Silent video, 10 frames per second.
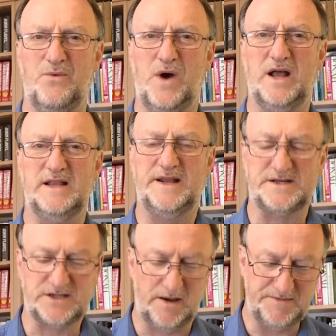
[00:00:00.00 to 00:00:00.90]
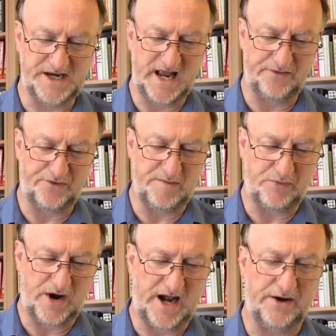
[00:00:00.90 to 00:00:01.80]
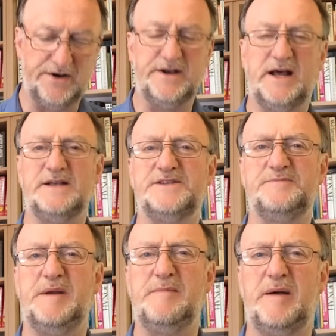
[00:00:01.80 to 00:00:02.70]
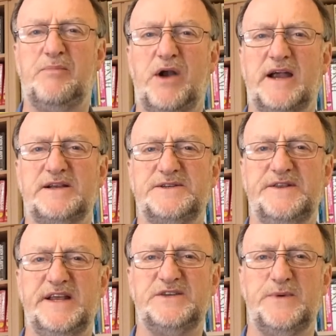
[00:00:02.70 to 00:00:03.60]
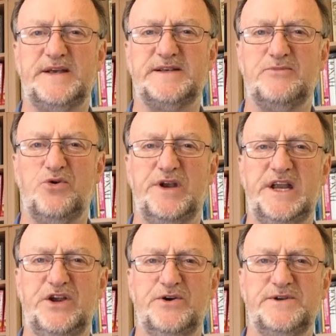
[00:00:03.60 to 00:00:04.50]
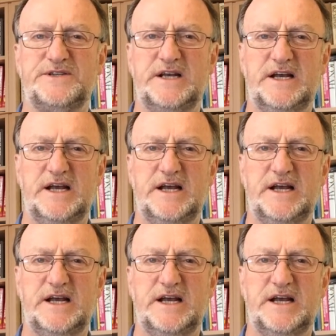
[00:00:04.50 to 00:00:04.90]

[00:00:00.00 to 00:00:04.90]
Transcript: Well, let us come together in prayer, and as has been my practice in these weeks, I'm going to use